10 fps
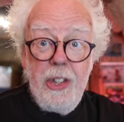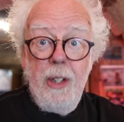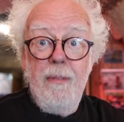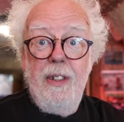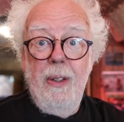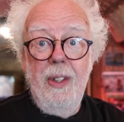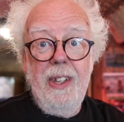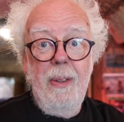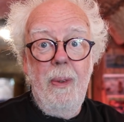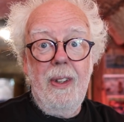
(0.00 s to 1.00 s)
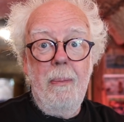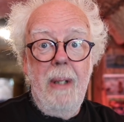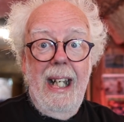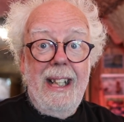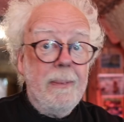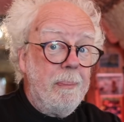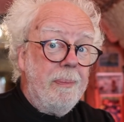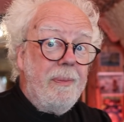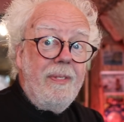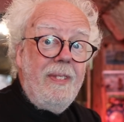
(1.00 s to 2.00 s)
YouTube viewers, and welcome back.
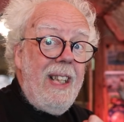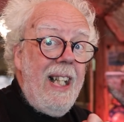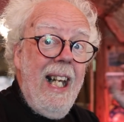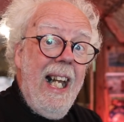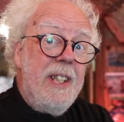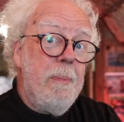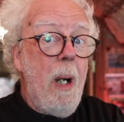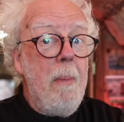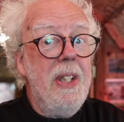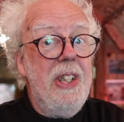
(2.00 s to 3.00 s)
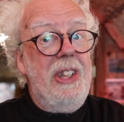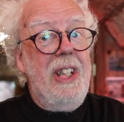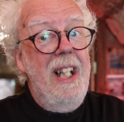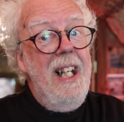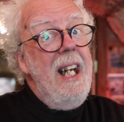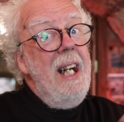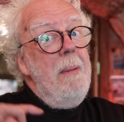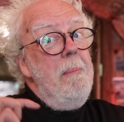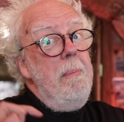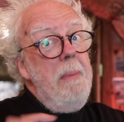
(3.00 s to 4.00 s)
As promised,
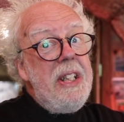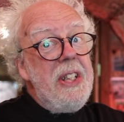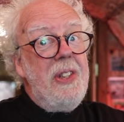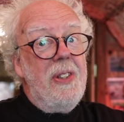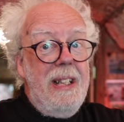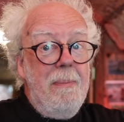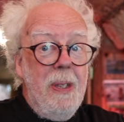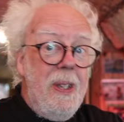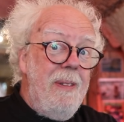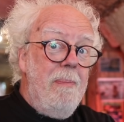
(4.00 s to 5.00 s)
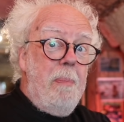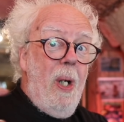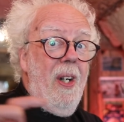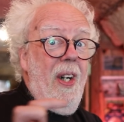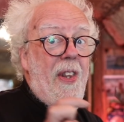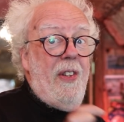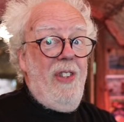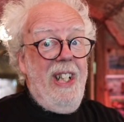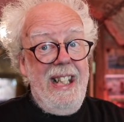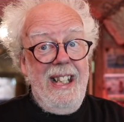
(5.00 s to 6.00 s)
Mystery Moon Part
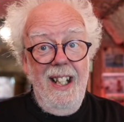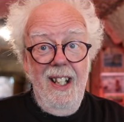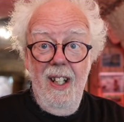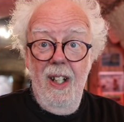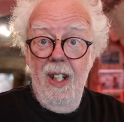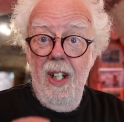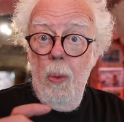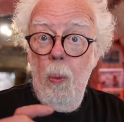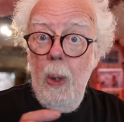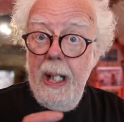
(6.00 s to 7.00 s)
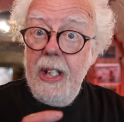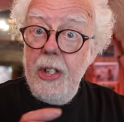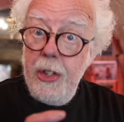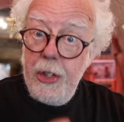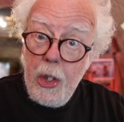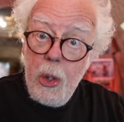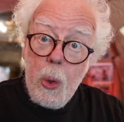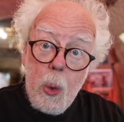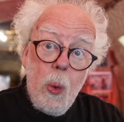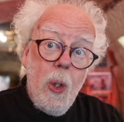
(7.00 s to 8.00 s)
3. We
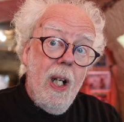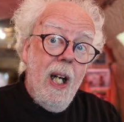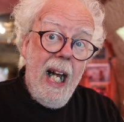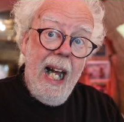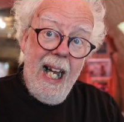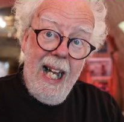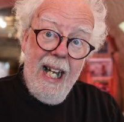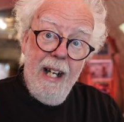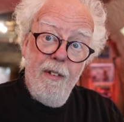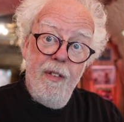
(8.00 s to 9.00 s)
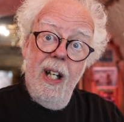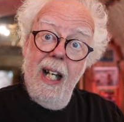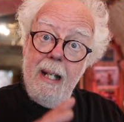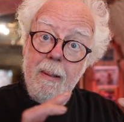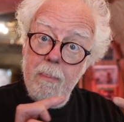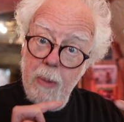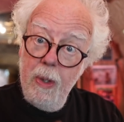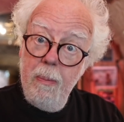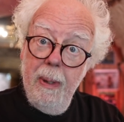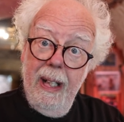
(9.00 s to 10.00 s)
do have a
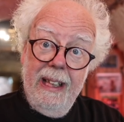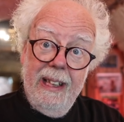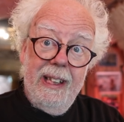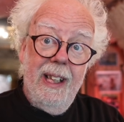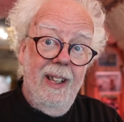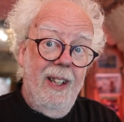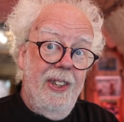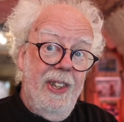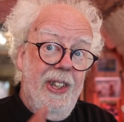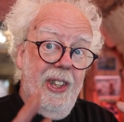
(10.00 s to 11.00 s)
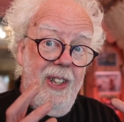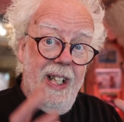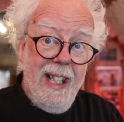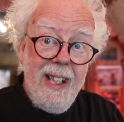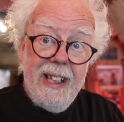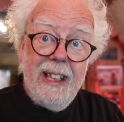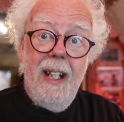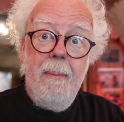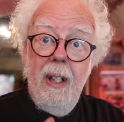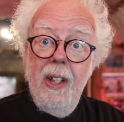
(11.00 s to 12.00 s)
moon base. There is
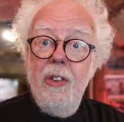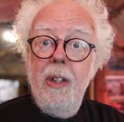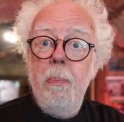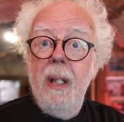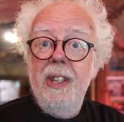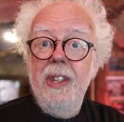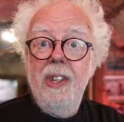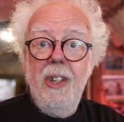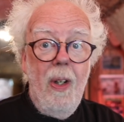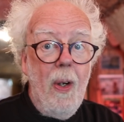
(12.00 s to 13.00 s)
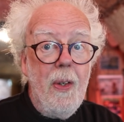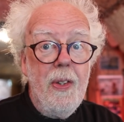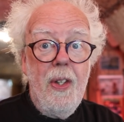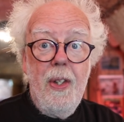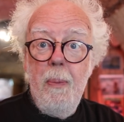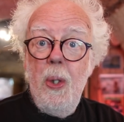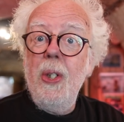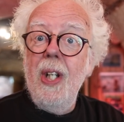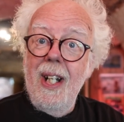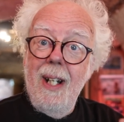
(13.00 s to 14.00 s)
a military presence on the
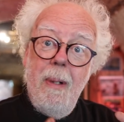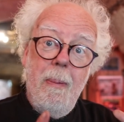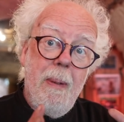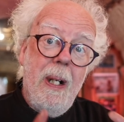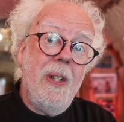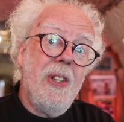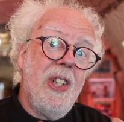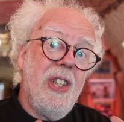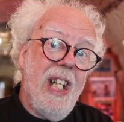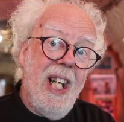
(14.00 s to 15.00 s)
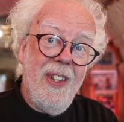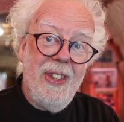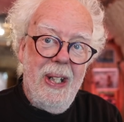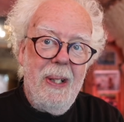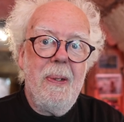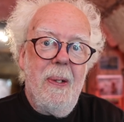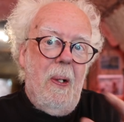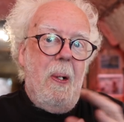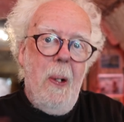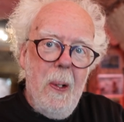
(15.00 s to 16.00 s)
moon, and I'm about to tell you
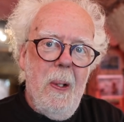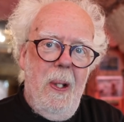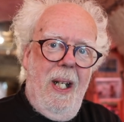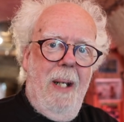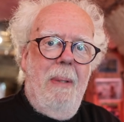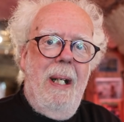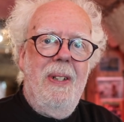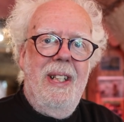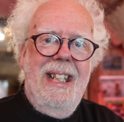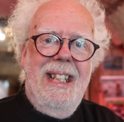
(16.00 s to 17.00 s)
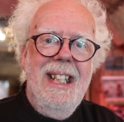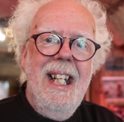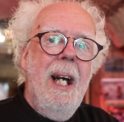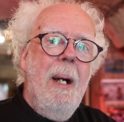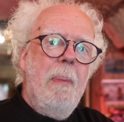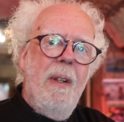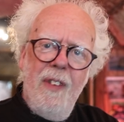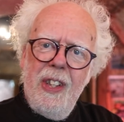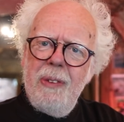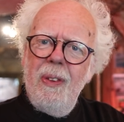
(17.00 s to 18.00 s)
all about it. But
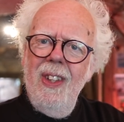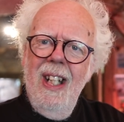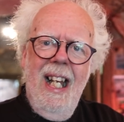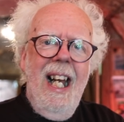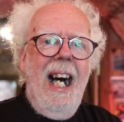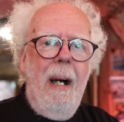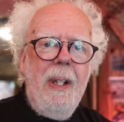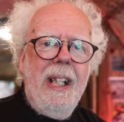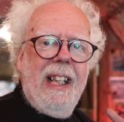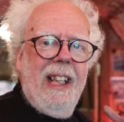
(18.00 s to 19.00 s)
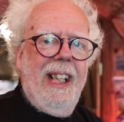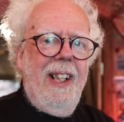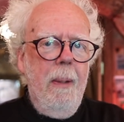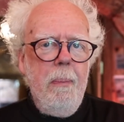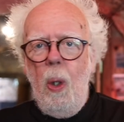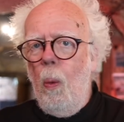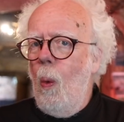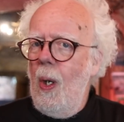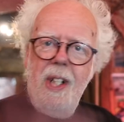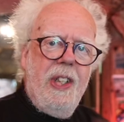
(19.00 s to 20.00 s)
first of all, I want to clear up
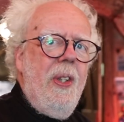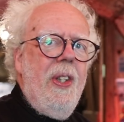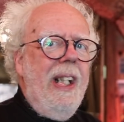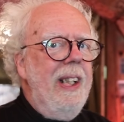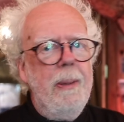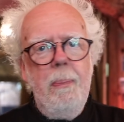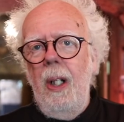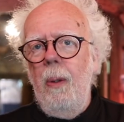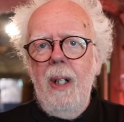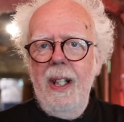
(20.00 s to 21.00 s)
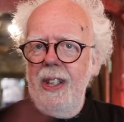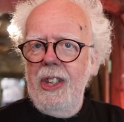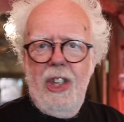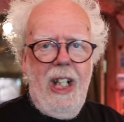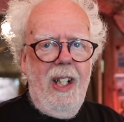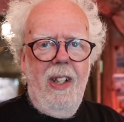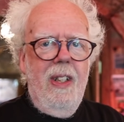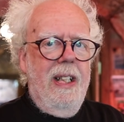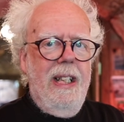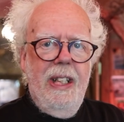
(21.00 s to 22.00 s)
one or two things about why this
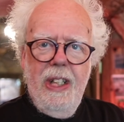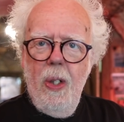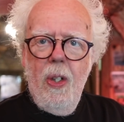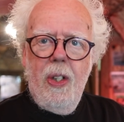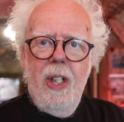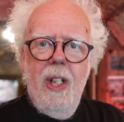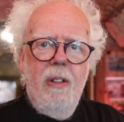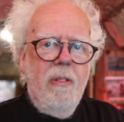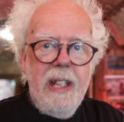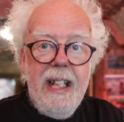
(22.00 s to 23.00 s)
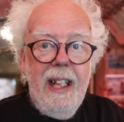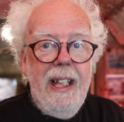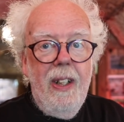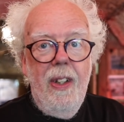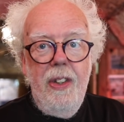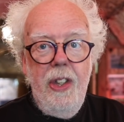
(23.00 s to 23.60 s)
channel is no longer really on